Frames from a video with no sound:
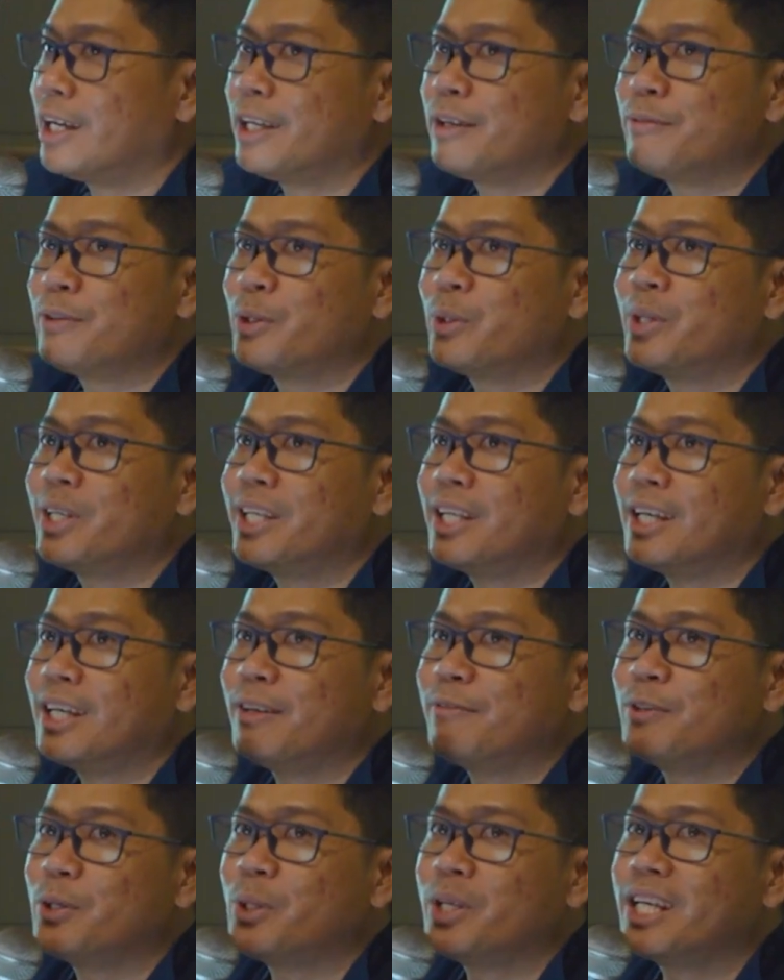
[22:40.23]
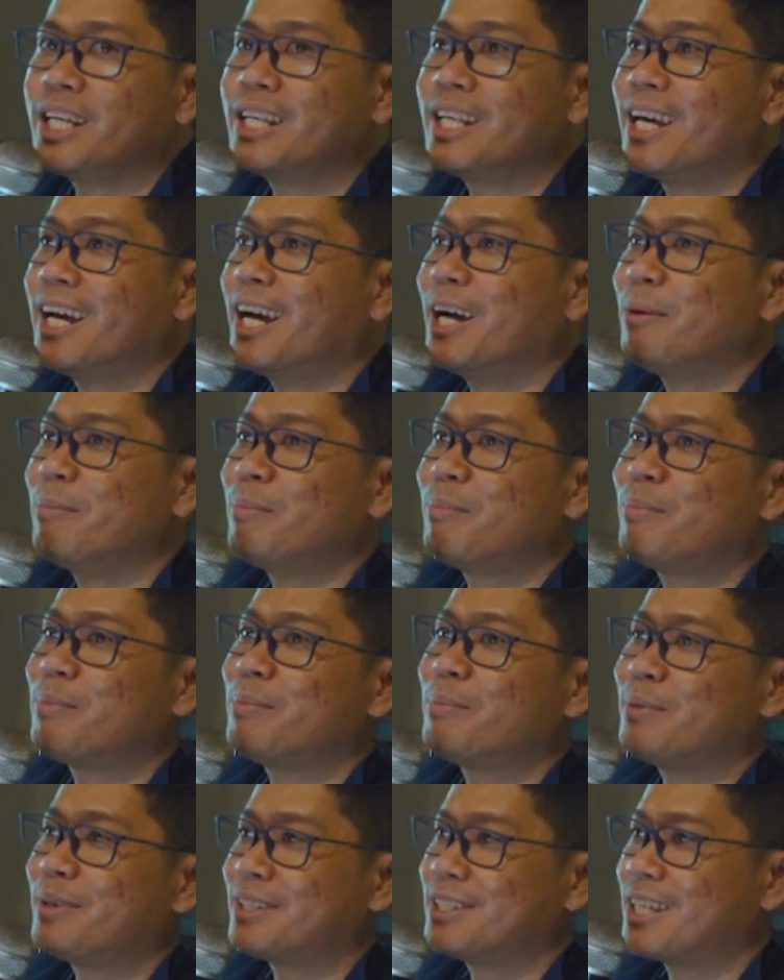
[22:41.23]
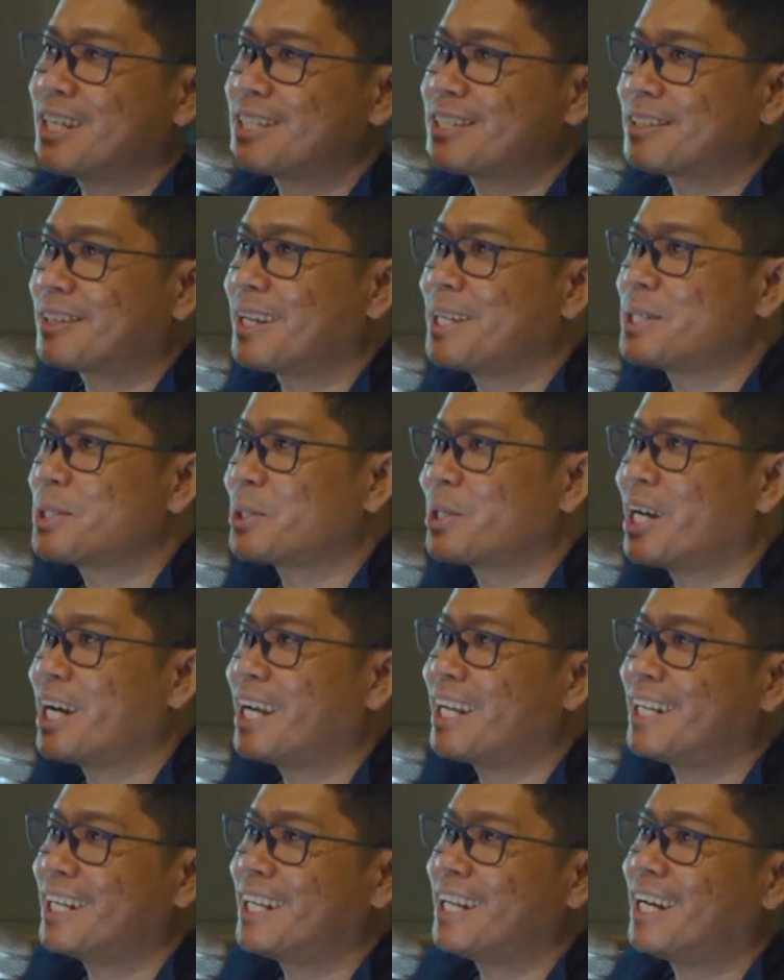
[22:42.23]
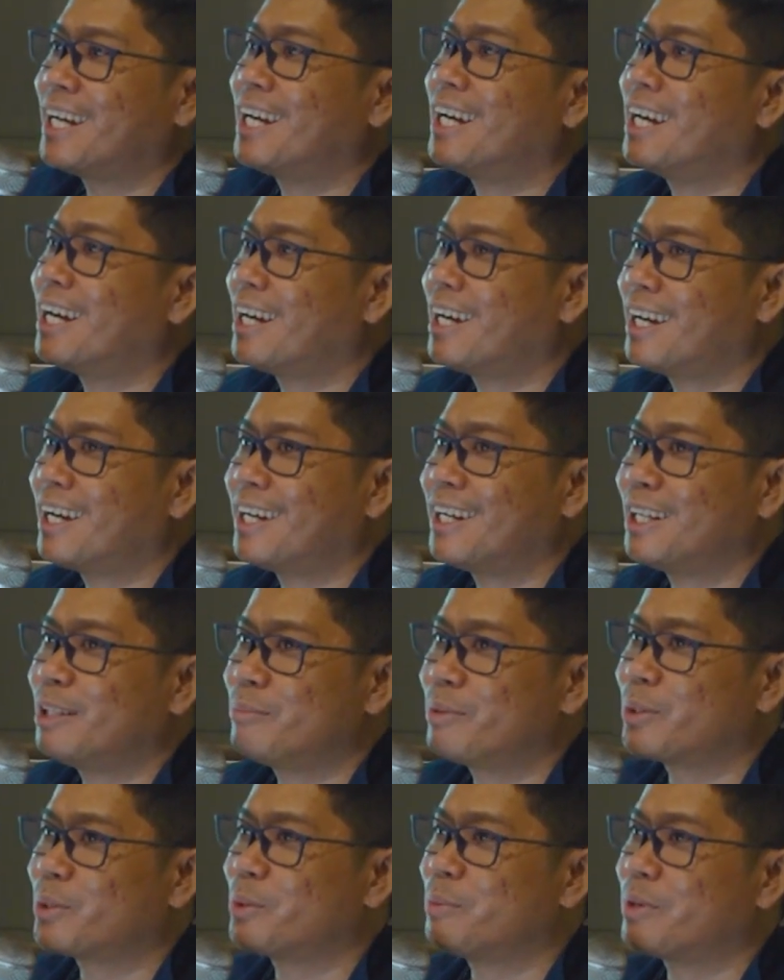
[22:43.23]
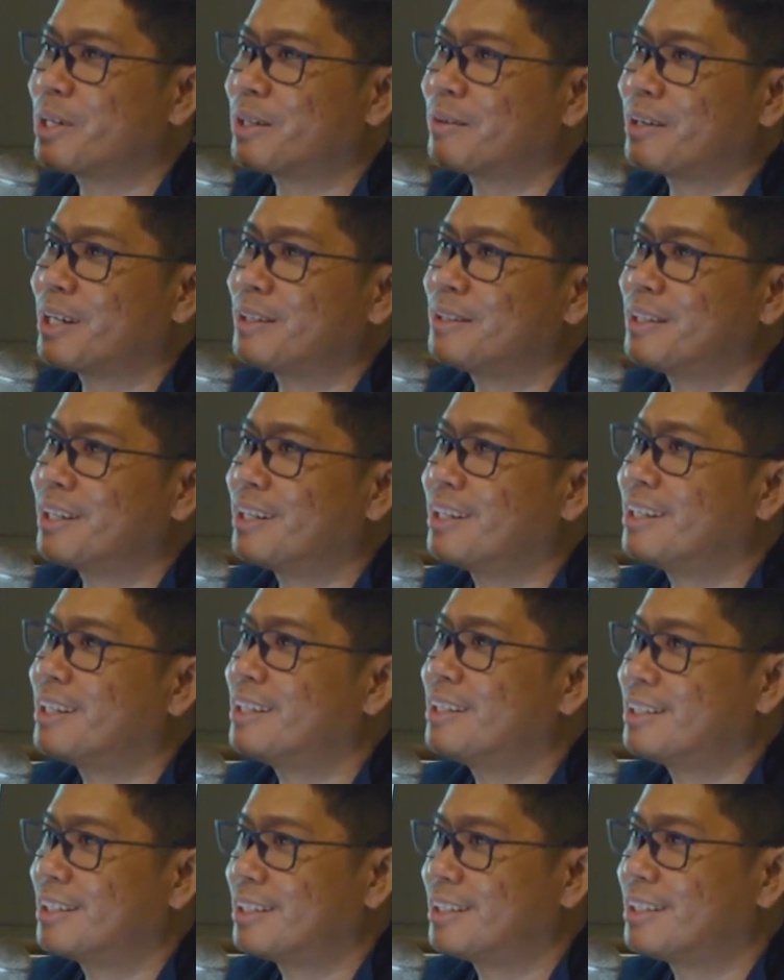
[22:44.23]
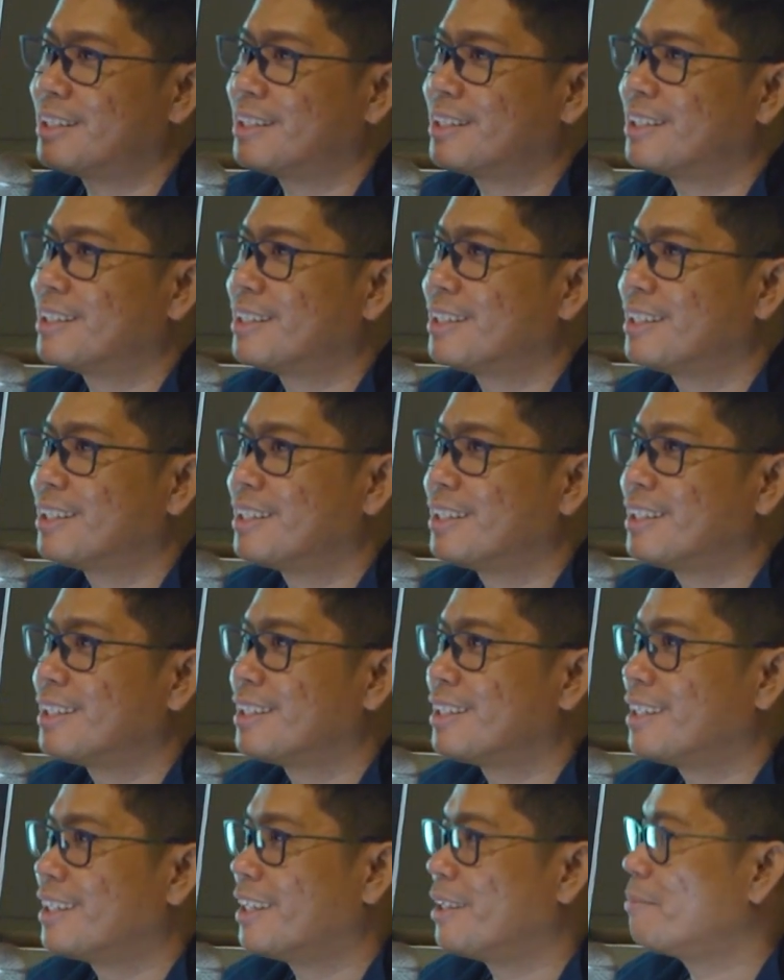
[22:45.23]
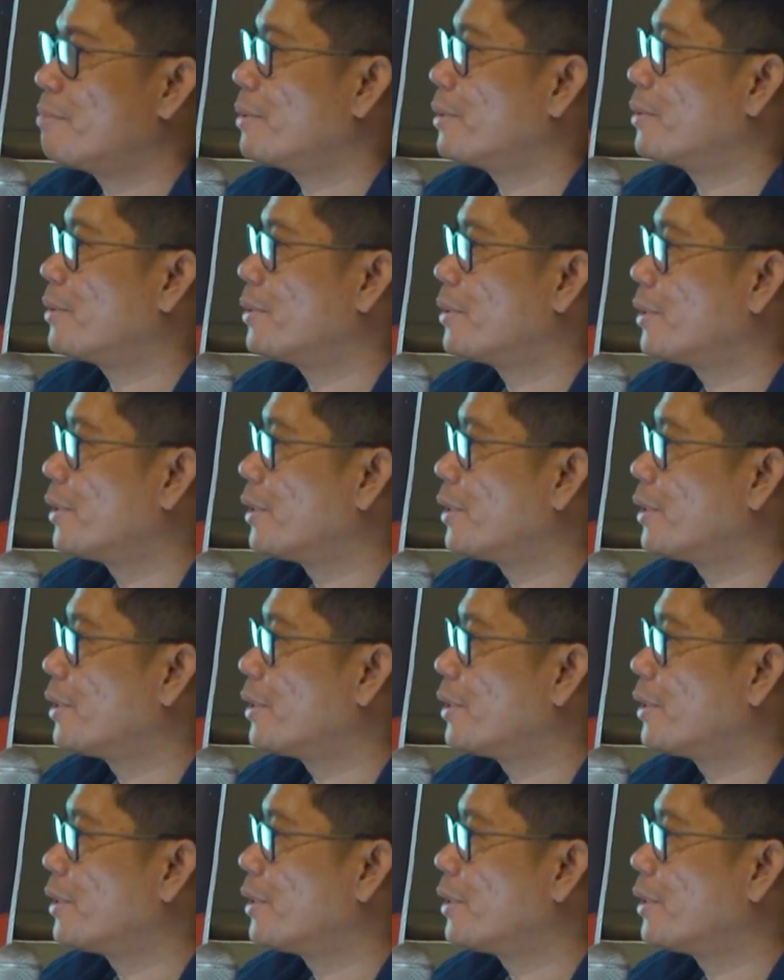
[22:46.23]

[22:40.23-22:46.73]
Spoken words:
If you need help, just raise your hand. I'll be roaming around and help you.